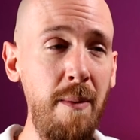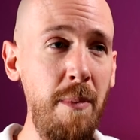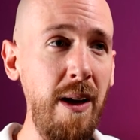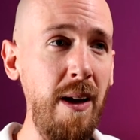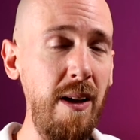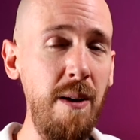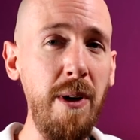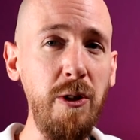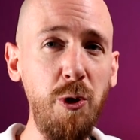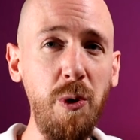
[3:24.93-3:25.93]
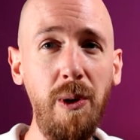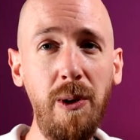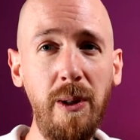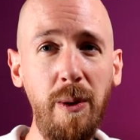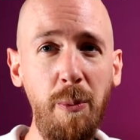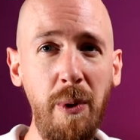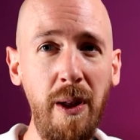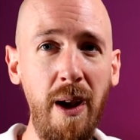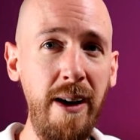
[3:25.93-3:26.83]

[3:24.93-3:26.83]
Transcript: You might struggle a little bit.